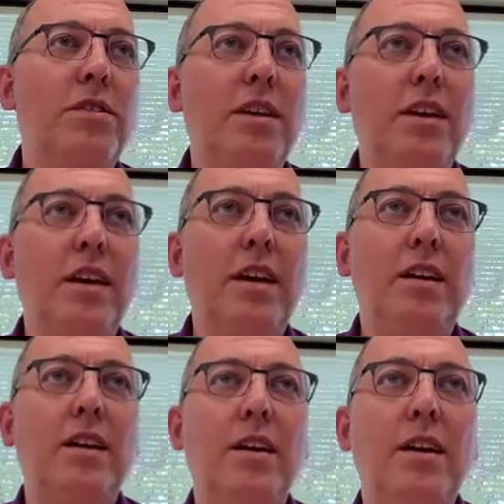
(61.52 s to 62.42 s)

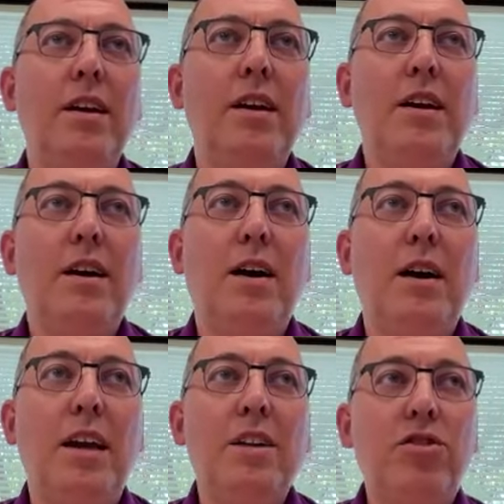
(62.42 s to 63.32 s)
seeing
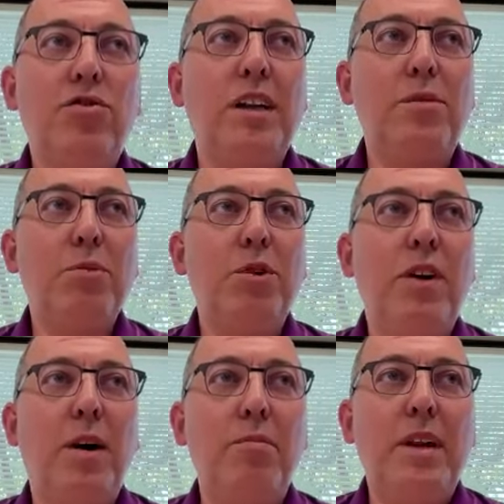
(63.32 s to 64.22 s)
interest rates move
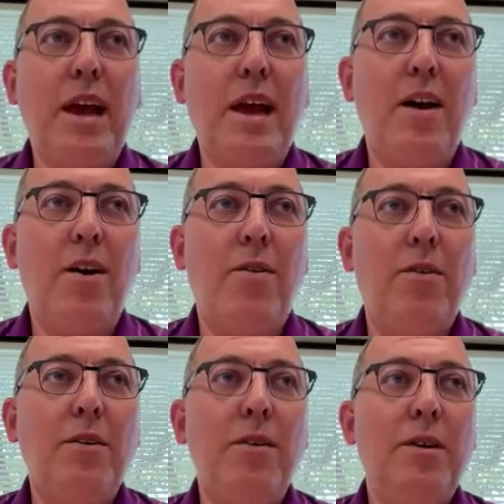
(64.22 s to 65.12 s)
up
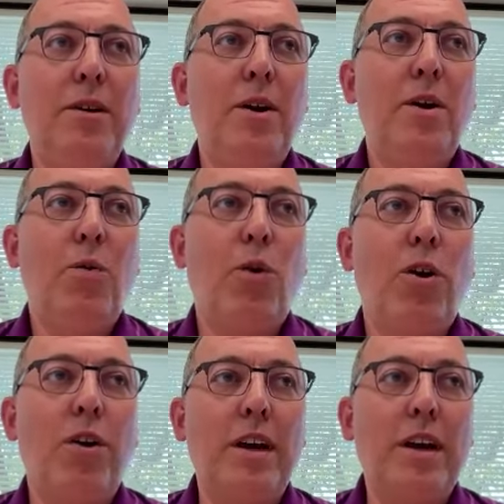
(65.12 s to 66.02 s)
now,
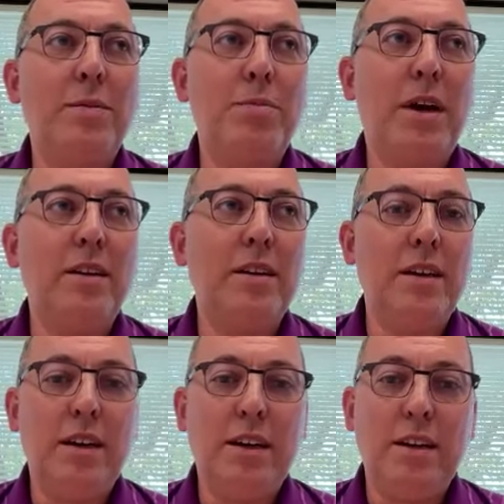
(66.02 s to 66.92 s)
we're
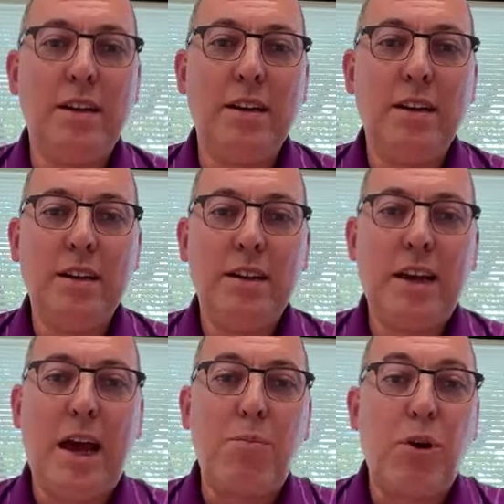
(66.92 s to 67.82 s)
expecting
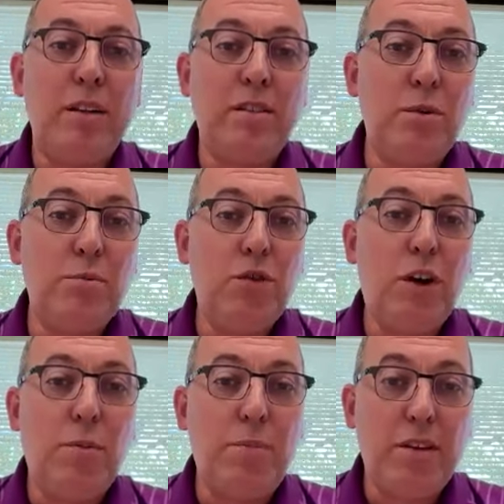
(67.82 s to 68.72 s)
cap rates to move
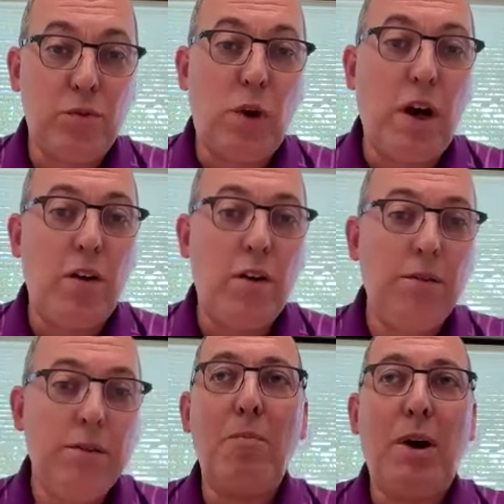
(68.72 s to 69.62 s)
up as well.
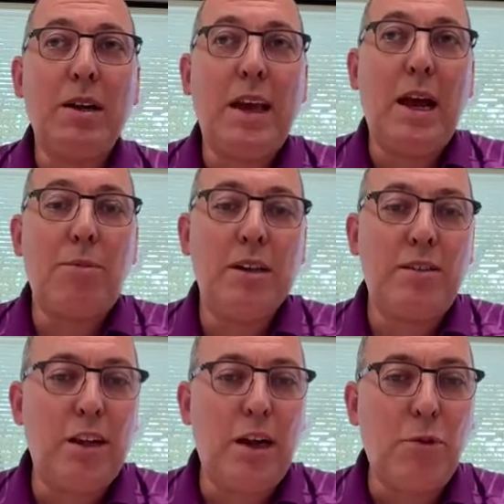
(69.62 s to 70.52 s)
But cap rates are
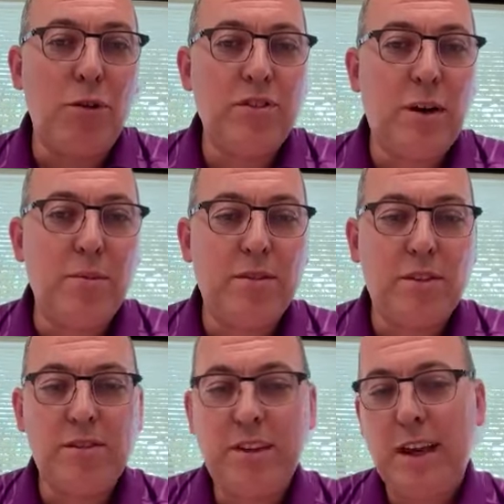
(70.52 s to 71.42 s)
a lot more stubborn. So
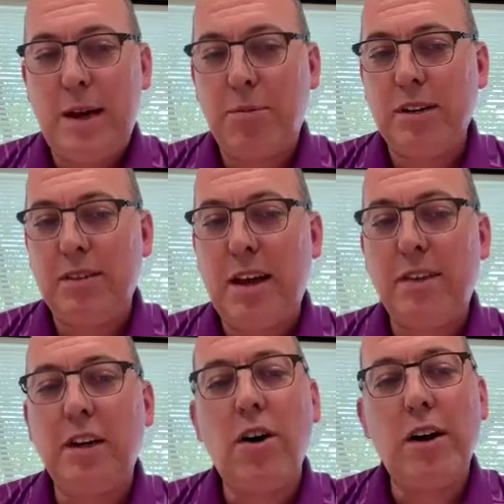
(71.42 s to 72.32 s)
cap rates
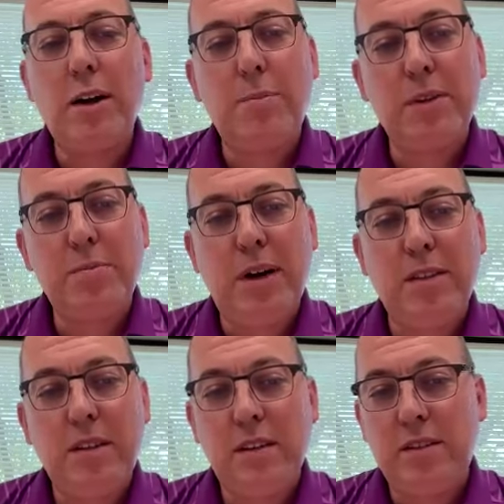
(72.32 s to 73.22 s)
haven't gone up as
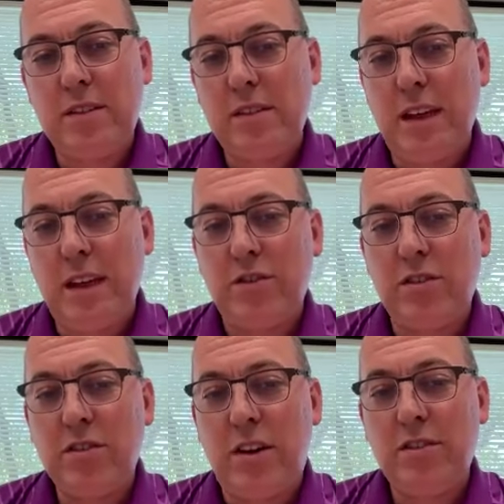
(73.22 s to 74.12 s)
much as
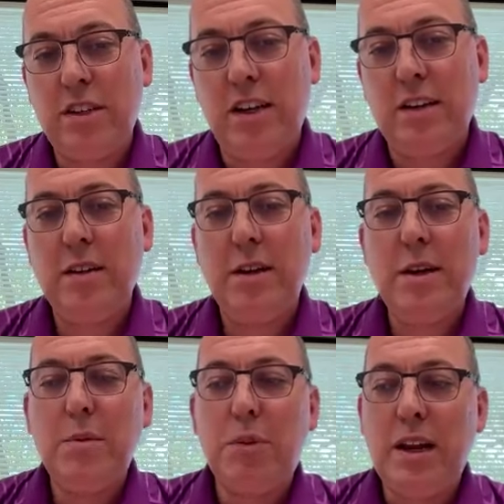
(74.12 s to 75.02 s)
interest costs yet.
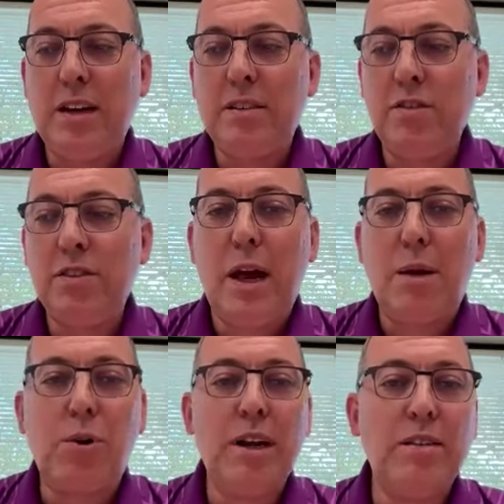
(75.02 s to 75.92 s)
But as those
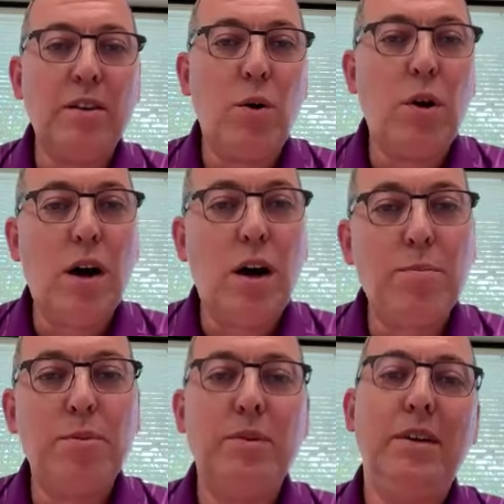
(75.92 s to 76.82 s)
cap rates go
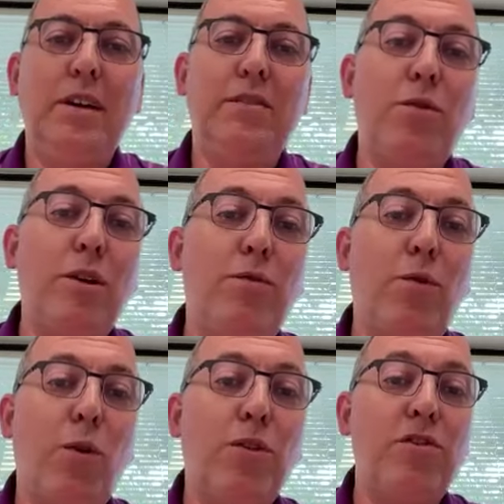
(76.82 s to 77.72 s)
up, it's going to
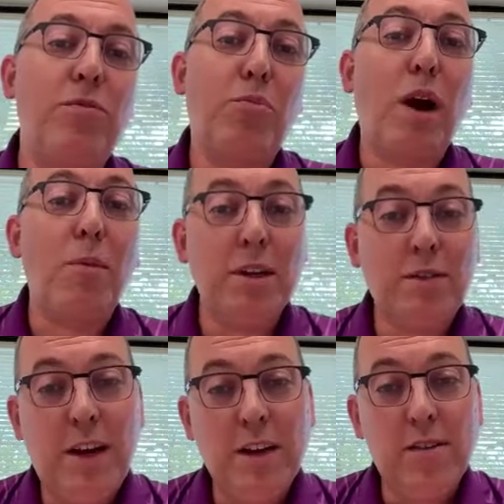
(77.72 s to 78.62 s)
force property
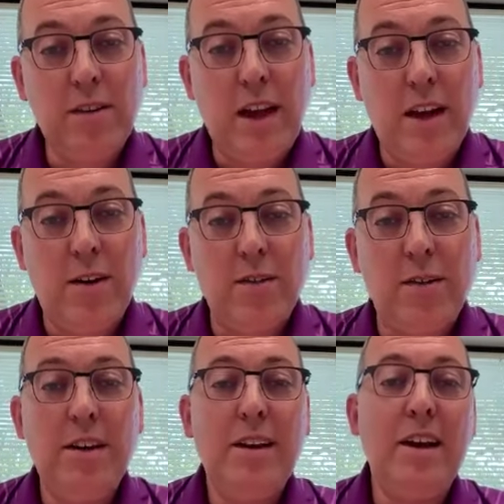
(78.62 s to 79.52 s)
values down.
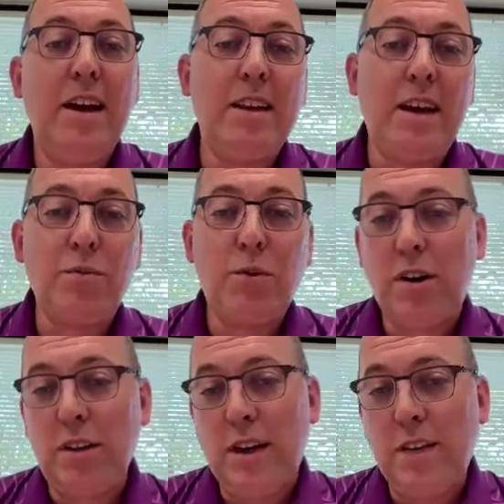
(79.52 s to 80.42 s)
And that's where
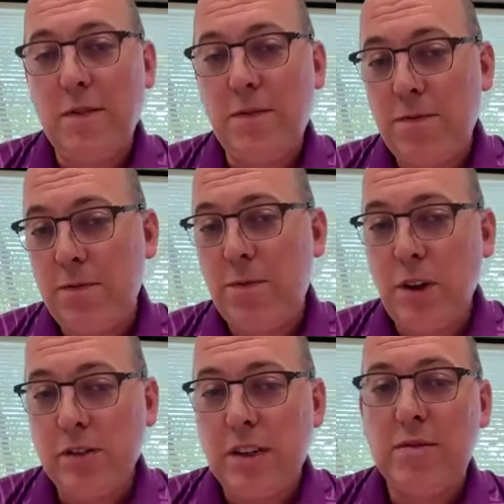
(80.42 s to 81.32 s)
a lot of real
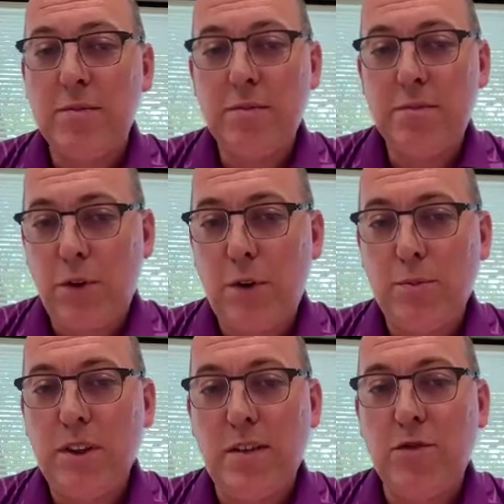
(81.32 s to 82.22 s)
estate firms
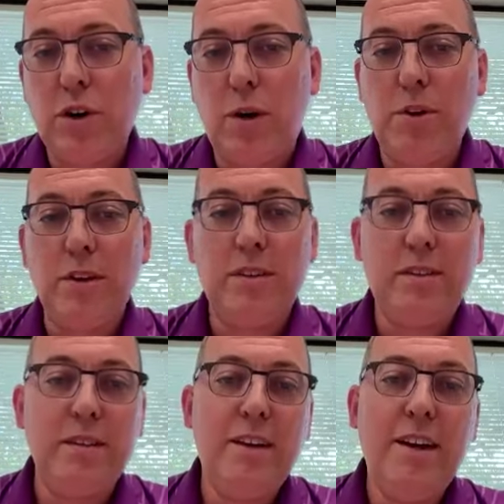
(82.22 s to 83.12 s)
get in trouble is
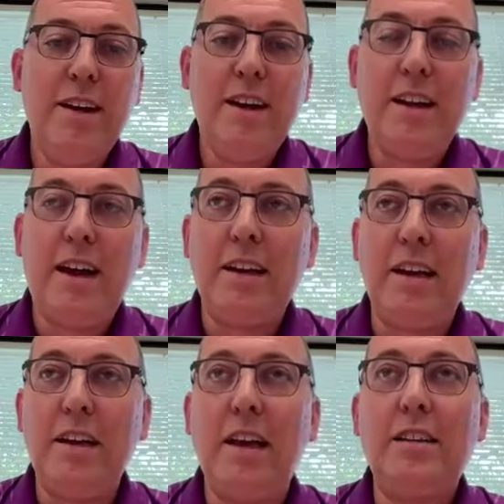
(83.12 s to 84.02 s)

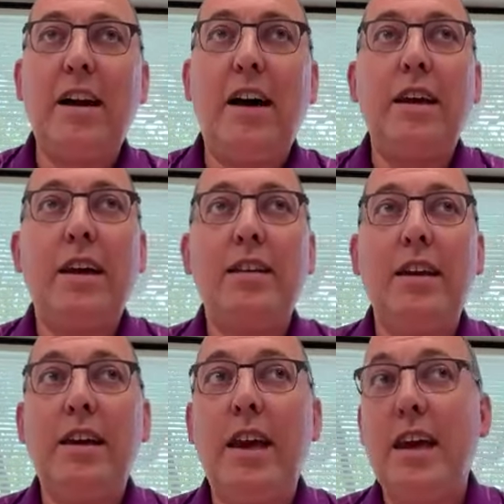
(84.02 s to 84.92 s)
it's not that they
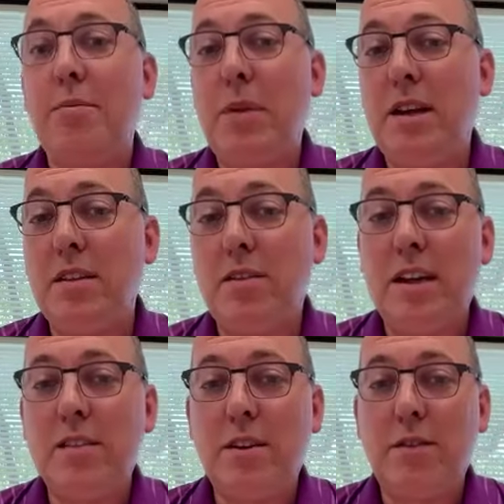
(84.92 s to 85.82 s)
can't make their
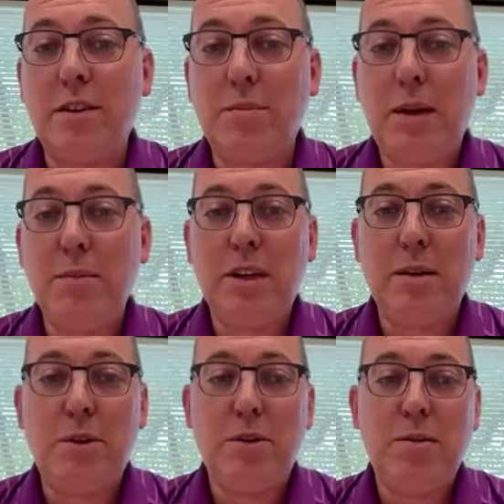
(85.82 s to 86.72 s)
debt service payment
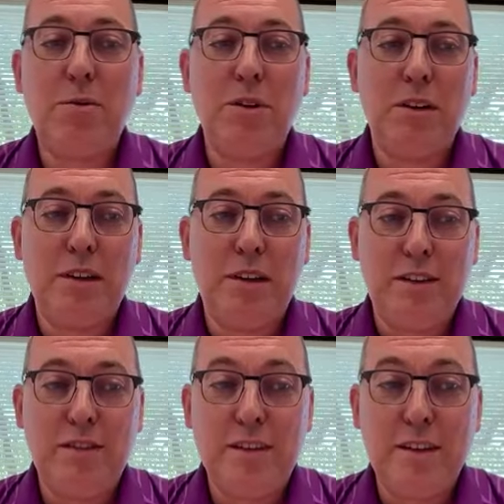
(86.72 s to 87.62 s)
anymore.
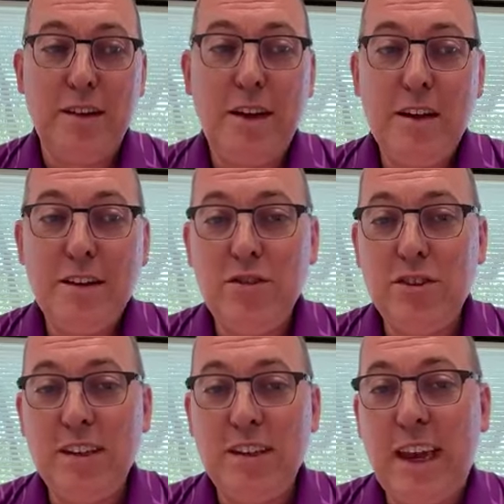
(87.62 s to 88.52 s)
It's
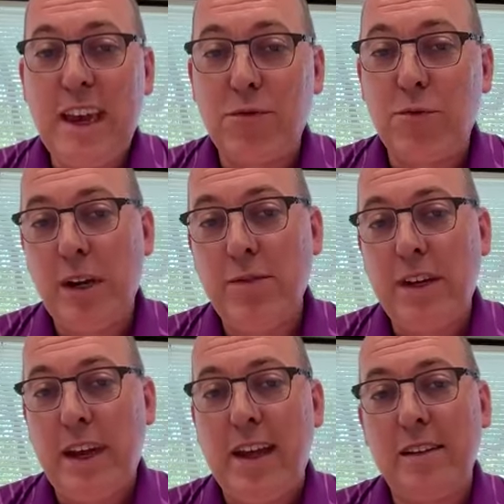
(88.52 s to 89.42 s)
usually they can't
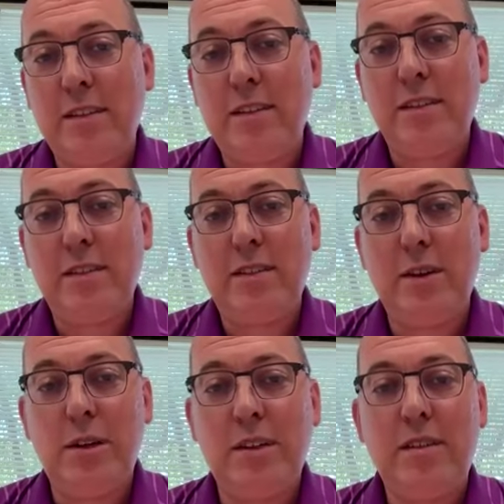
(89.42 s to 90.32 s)
refinance.
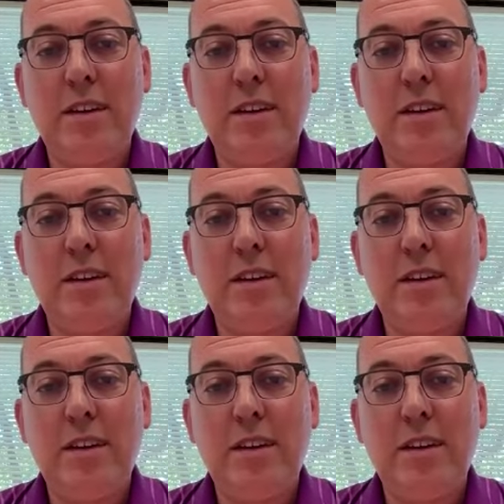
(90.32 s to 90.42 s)
So